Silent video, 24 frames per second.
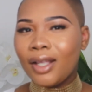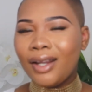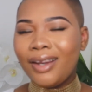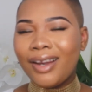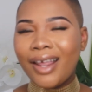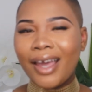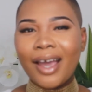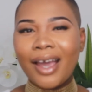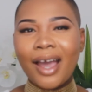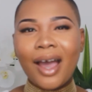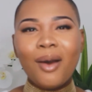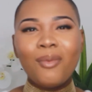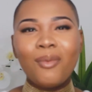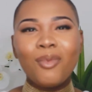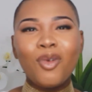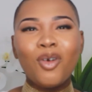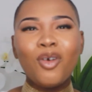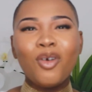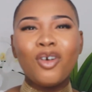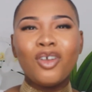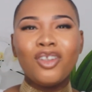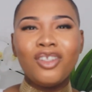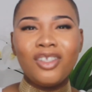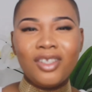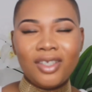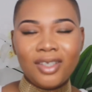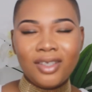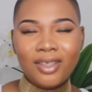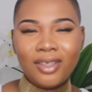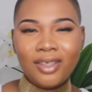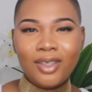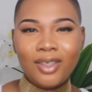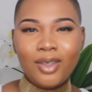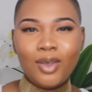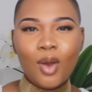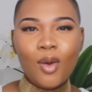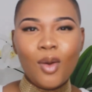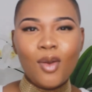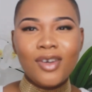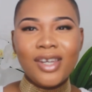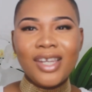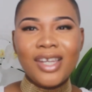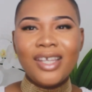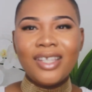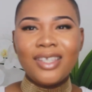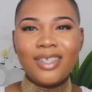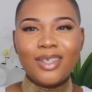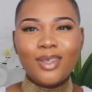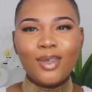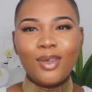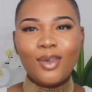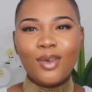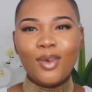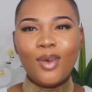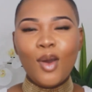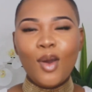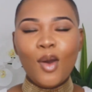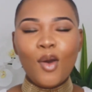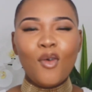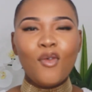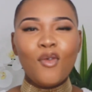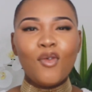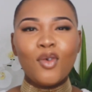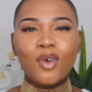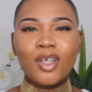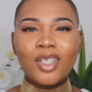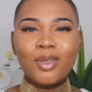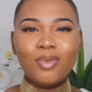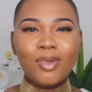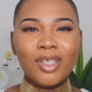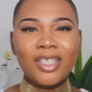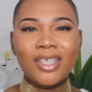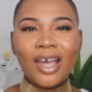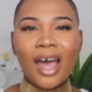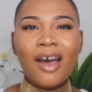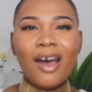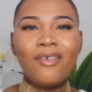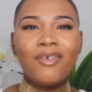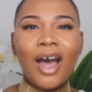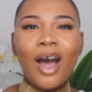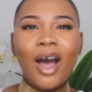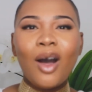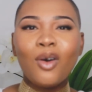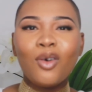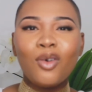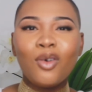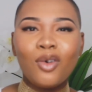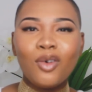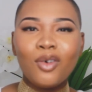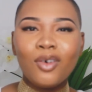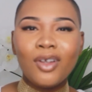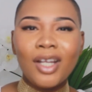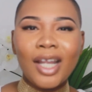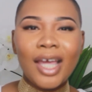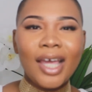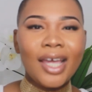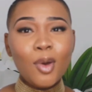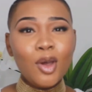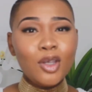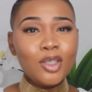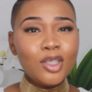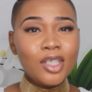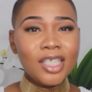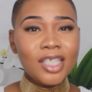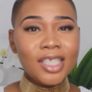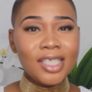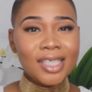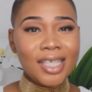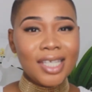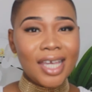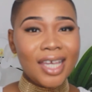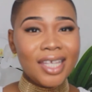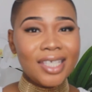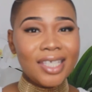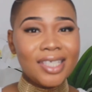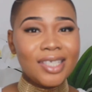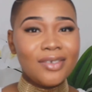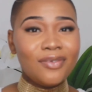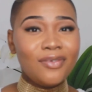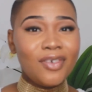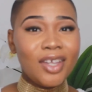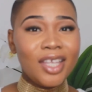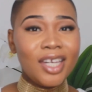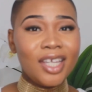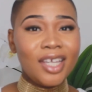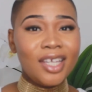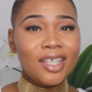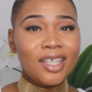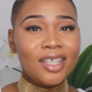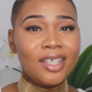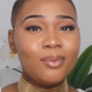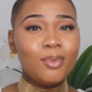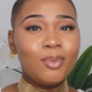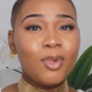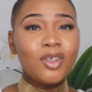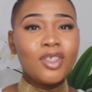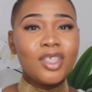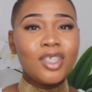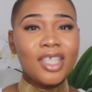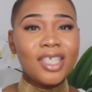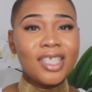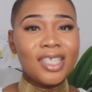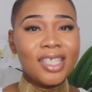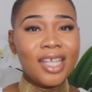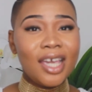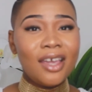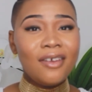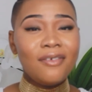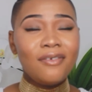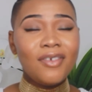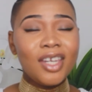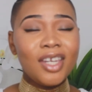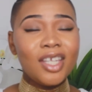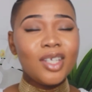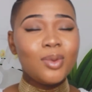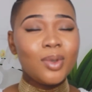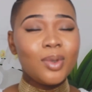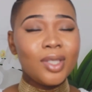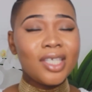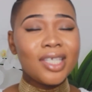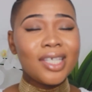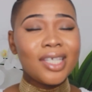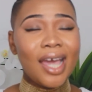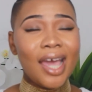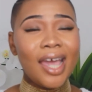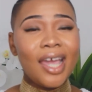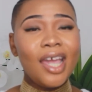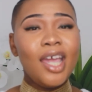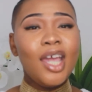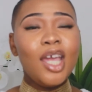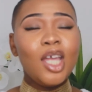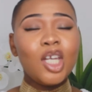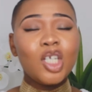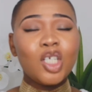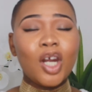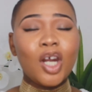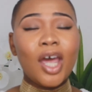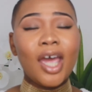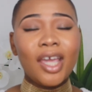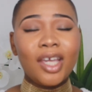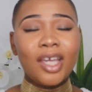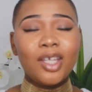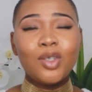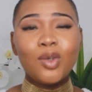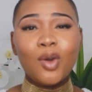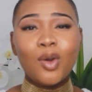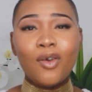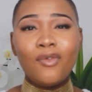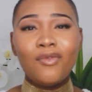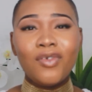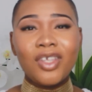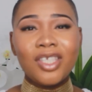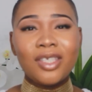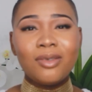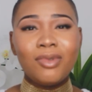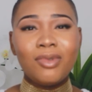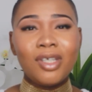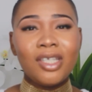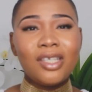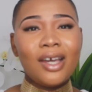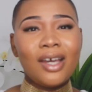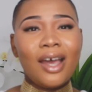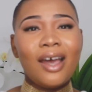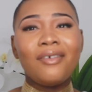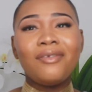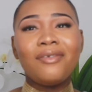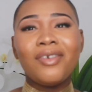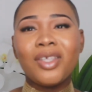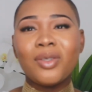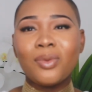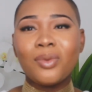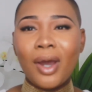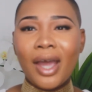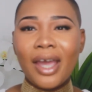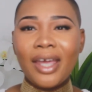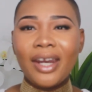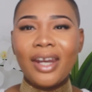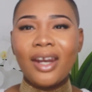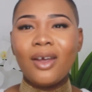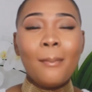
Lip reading: Like, I'm good. You don't need to force me to have alcohol. Like, most of this date finished with this guy trying to convince me to have his wine.